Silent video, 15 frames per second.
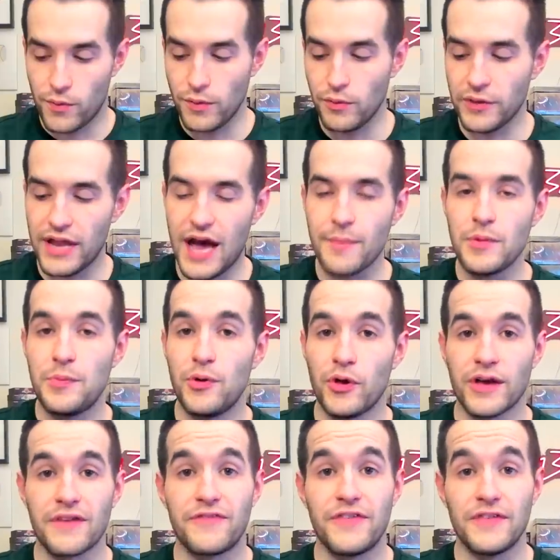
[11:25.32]
we will not be
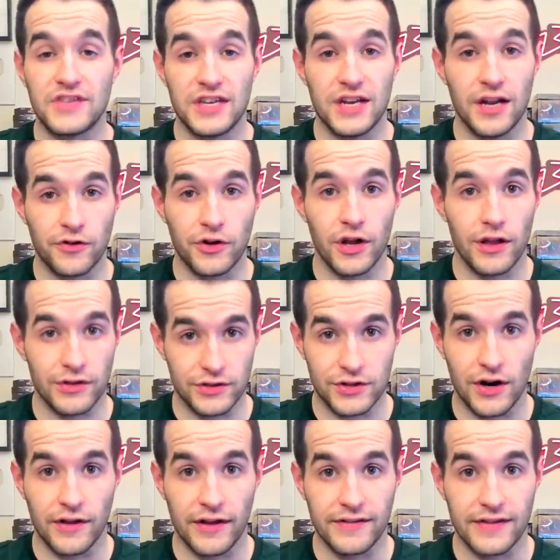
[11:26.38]
pulling a $1,500
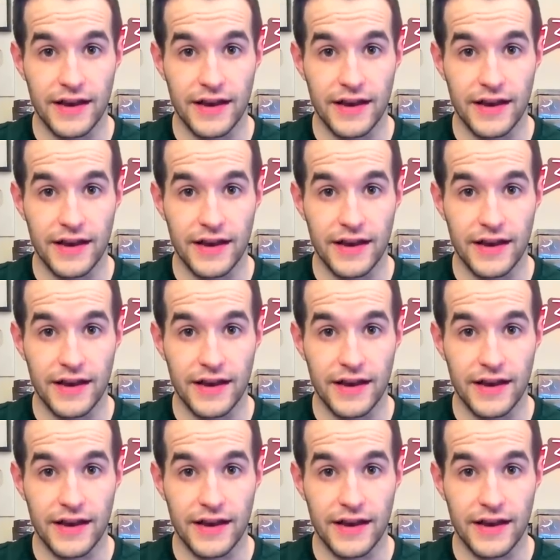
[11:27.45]
Starlight